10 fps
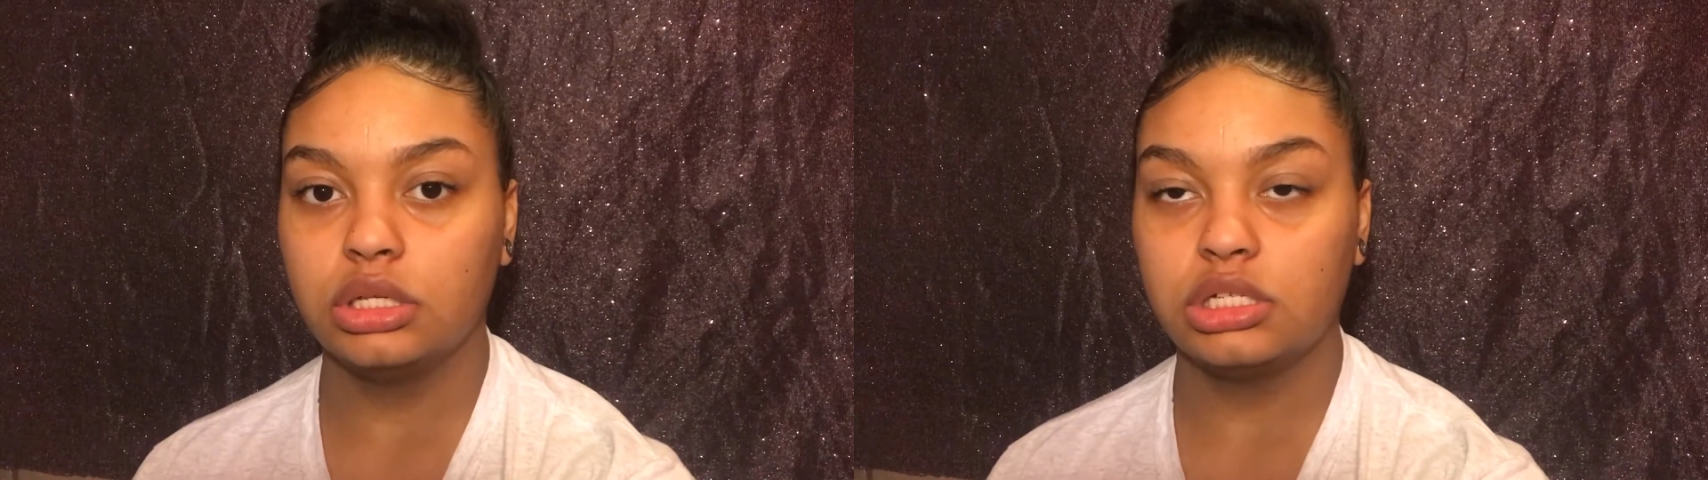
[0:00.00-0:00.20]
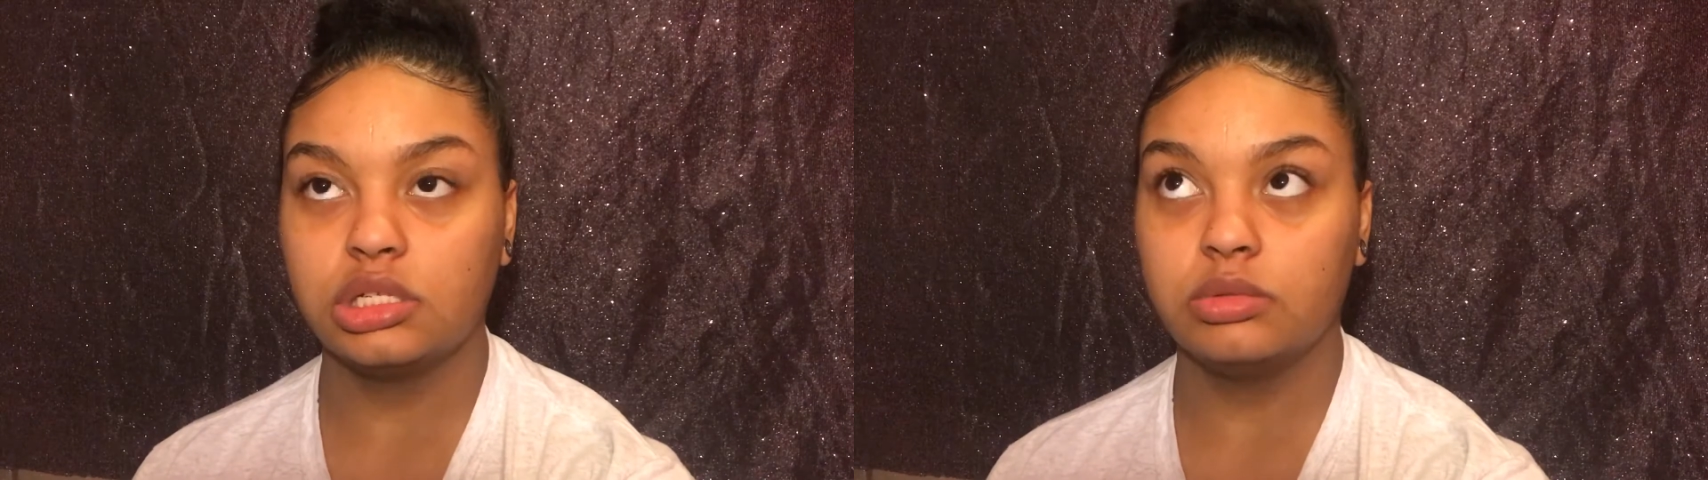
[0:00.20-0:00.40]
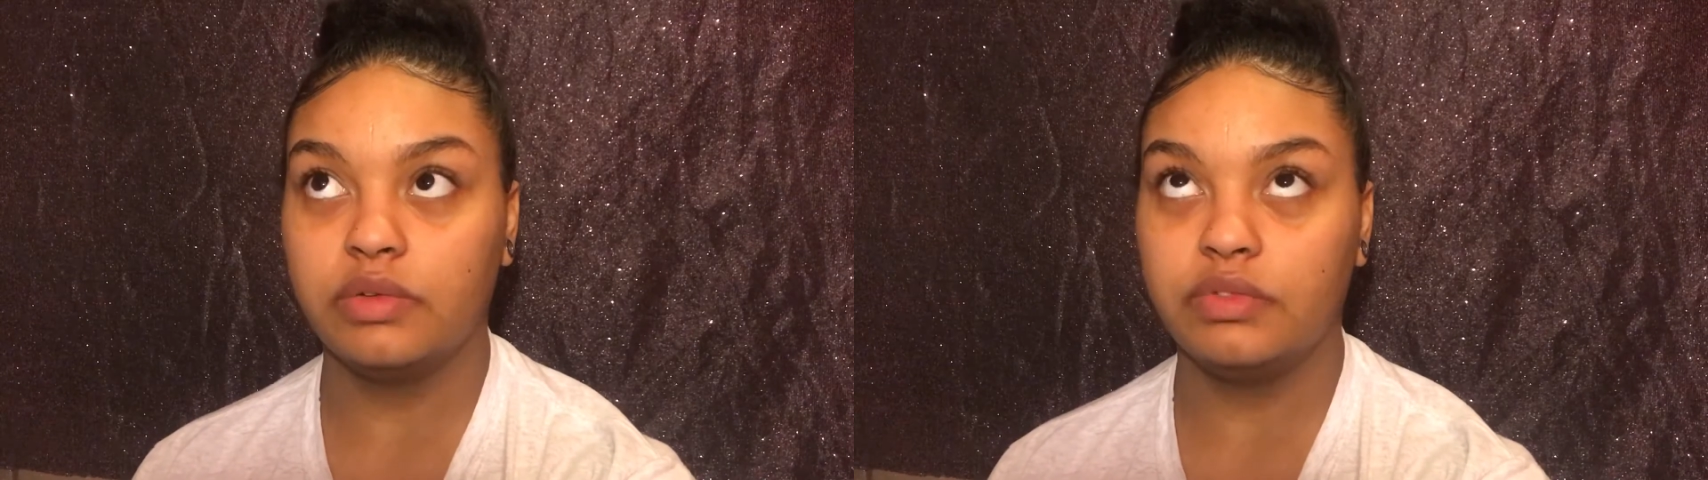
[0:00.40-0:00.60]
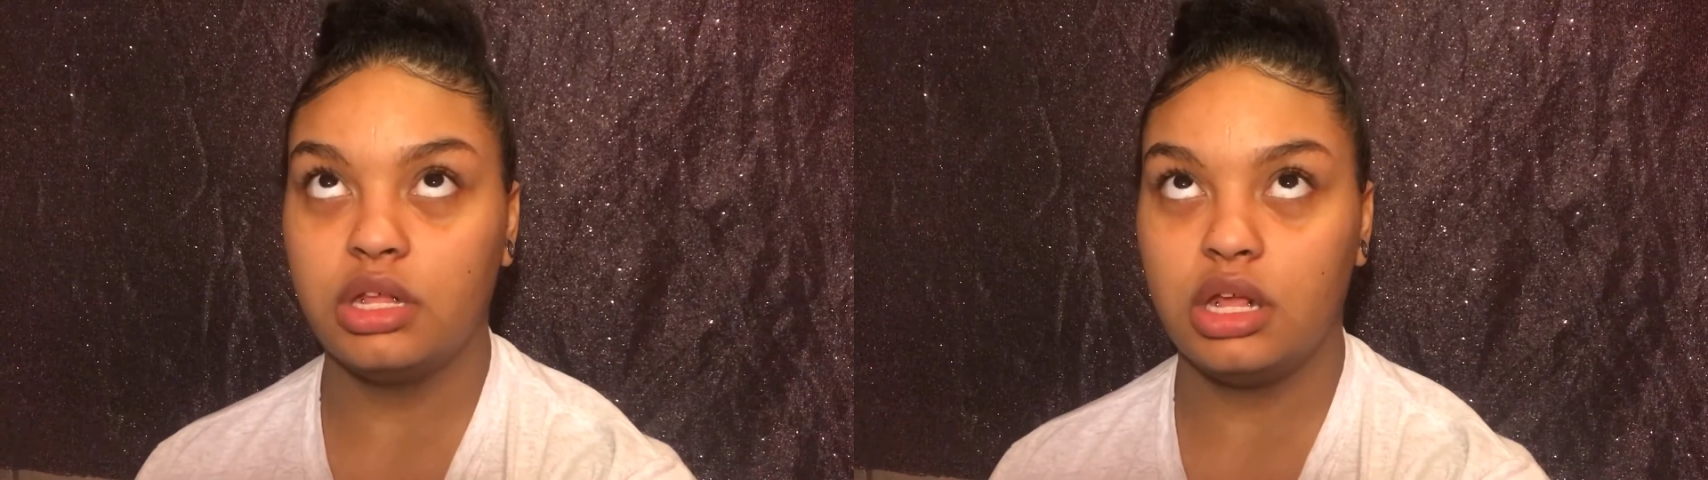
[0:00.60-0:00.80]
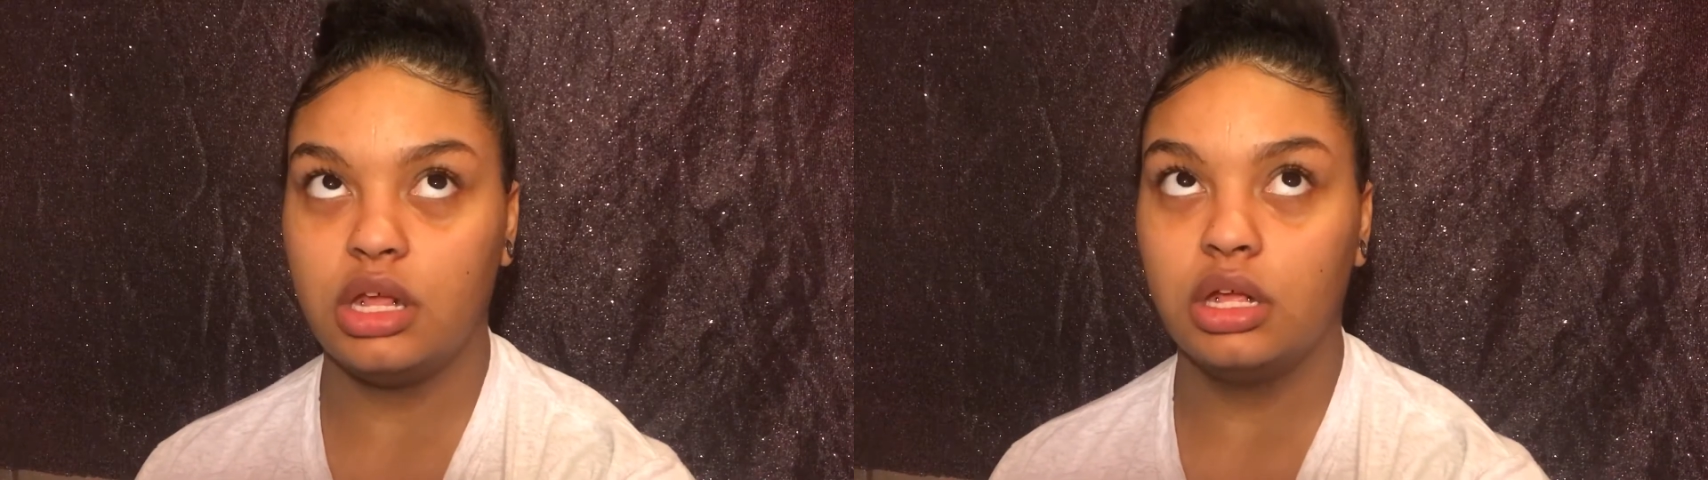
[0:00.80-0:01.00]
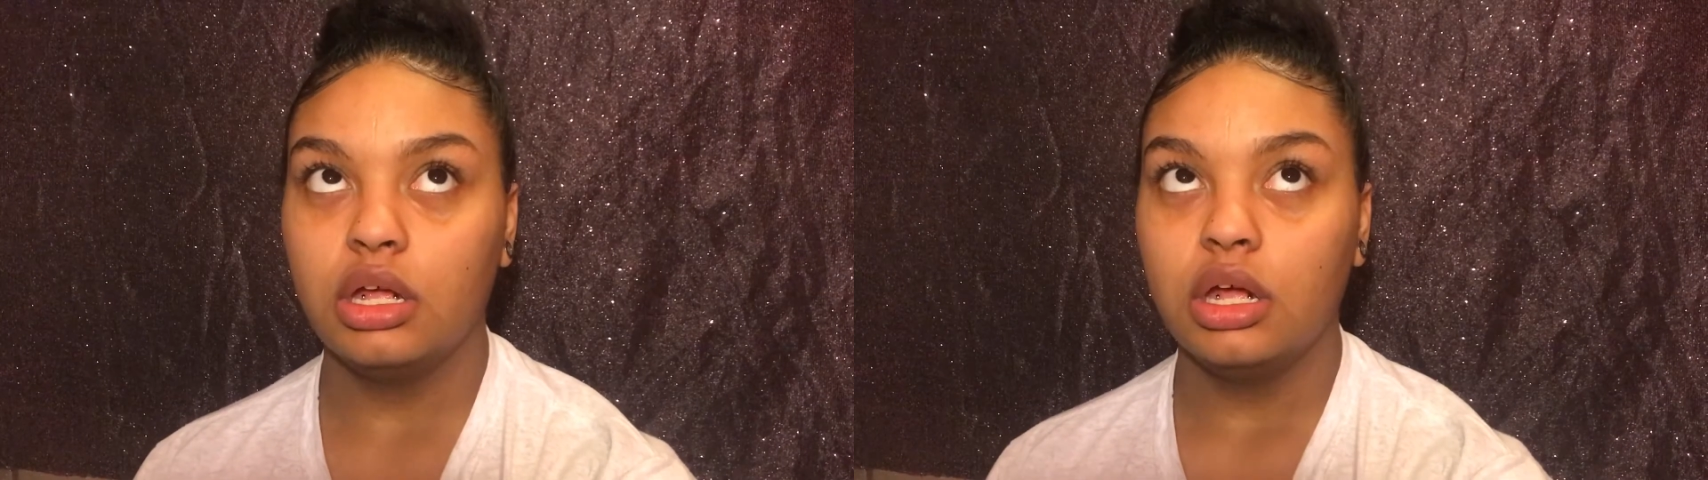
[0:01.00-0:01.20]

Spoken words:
this is with the